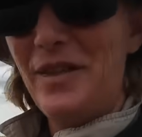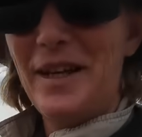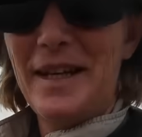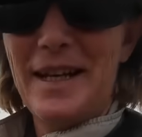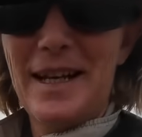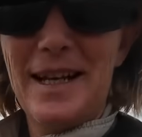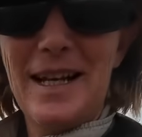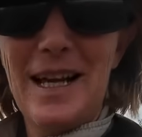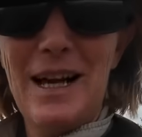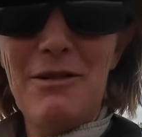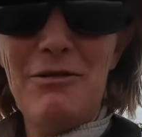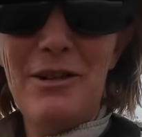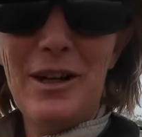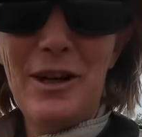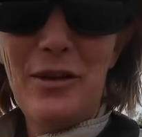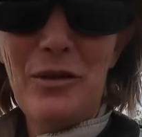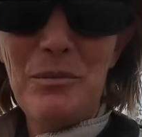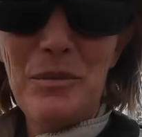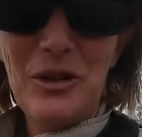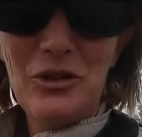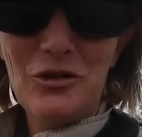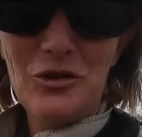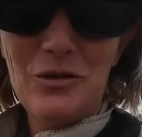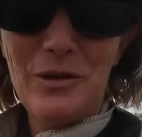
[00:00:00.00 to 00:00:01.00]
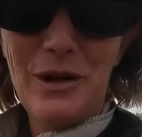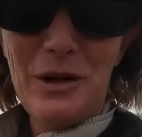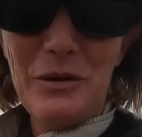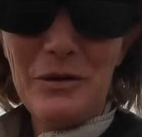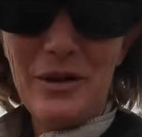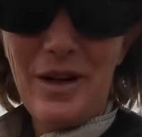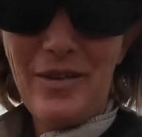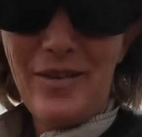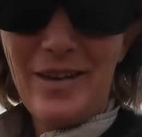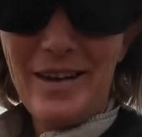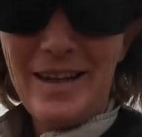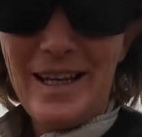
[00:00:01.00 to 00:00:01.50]
that I cover as much ground
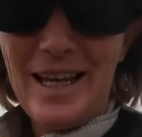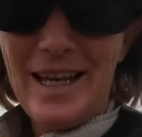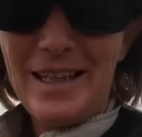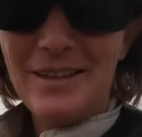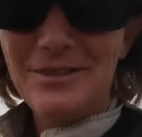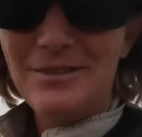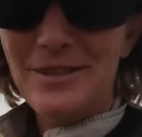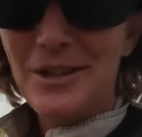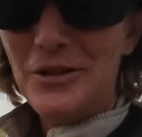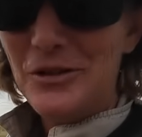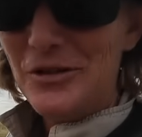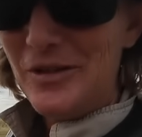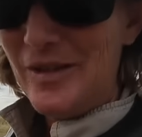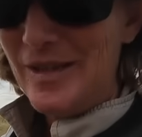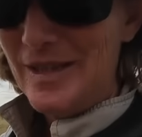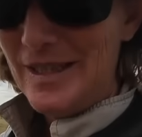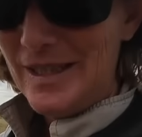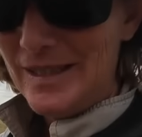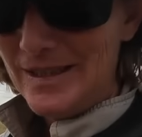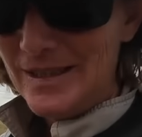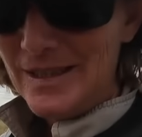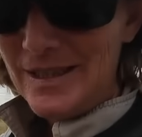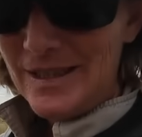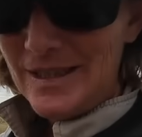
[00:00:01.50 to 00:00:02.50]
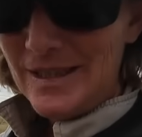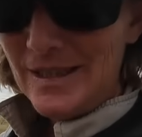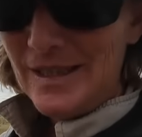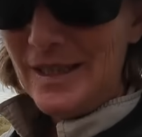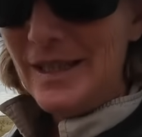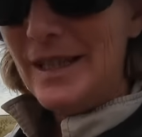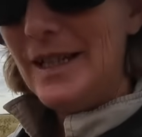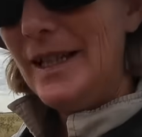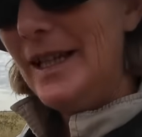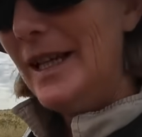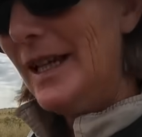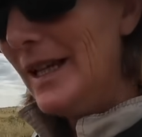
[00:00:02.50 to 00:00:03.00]
as I can around here,
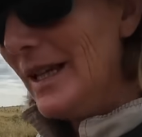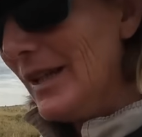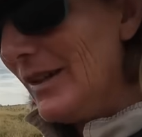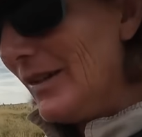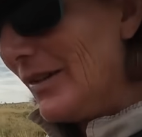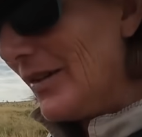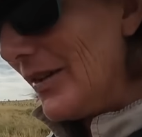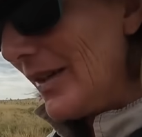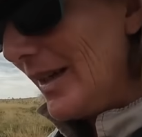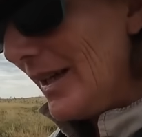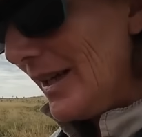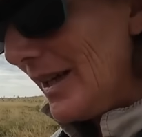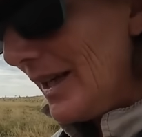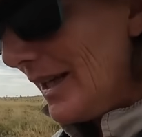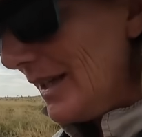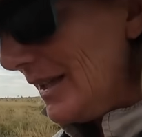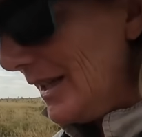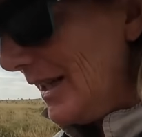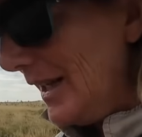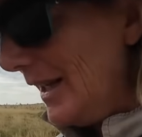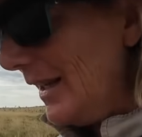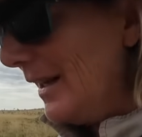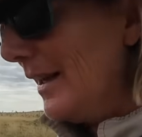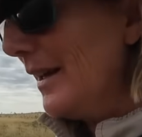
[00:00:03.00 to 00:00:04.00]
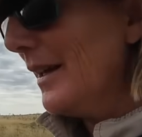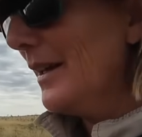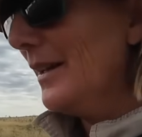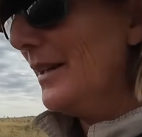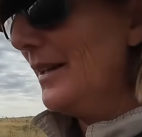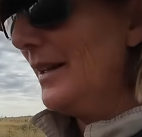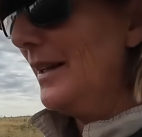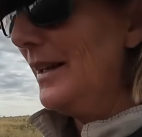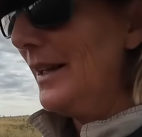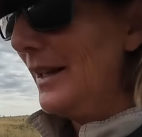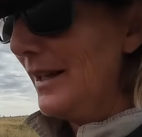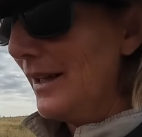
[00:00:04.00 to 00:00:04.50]
and any
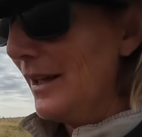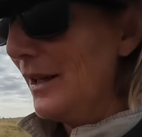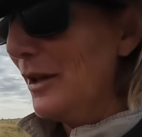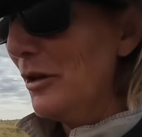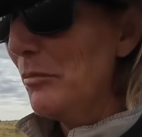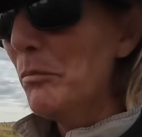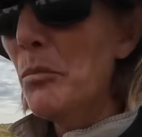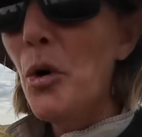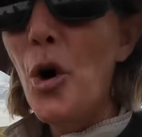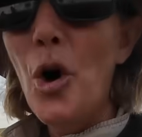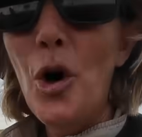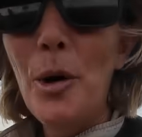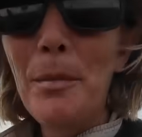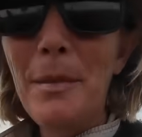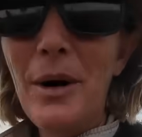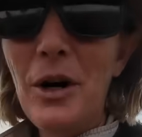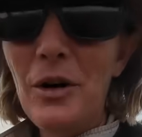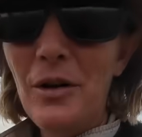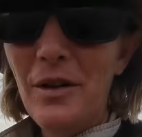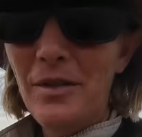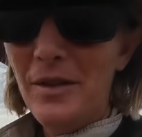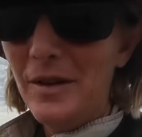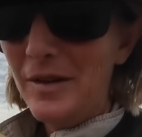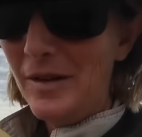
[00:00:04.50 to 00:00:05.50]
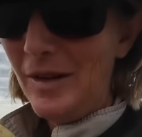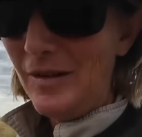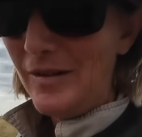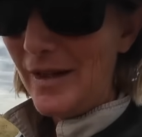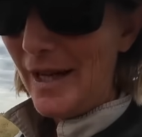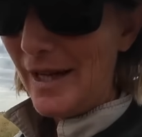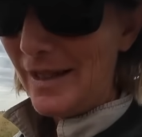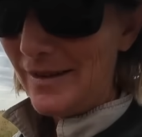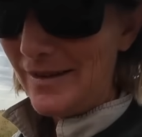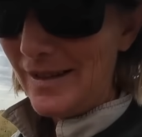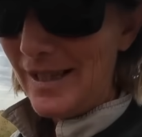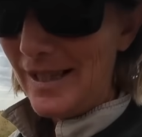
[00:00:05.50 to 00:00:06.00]
little murmur on the
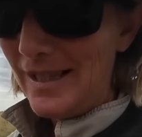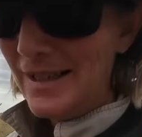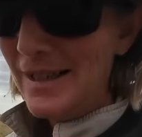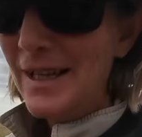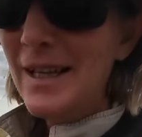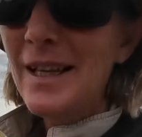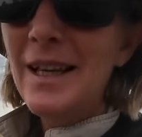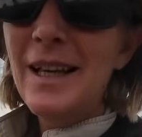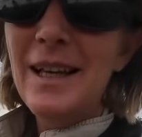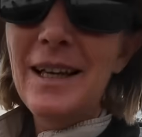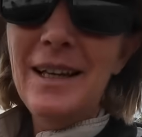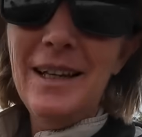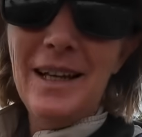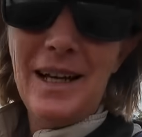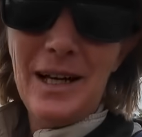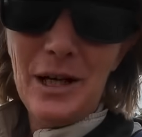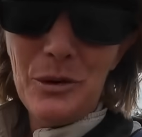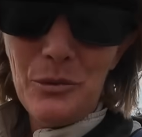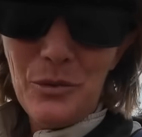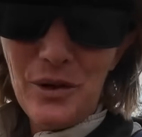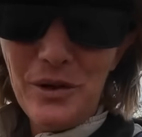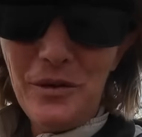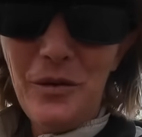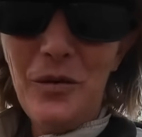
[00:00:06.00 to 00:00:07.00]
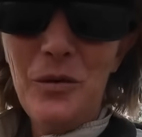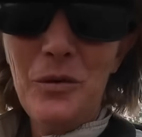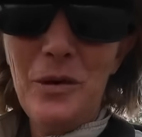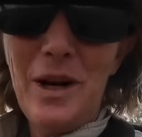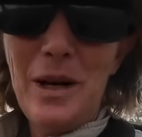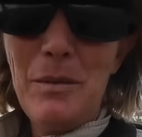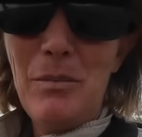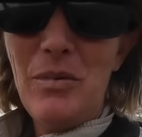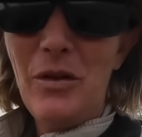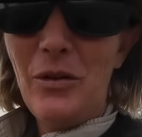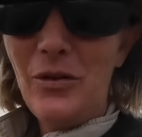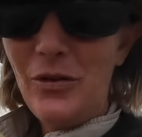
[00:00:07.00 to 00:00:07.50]
detector, I will scrape the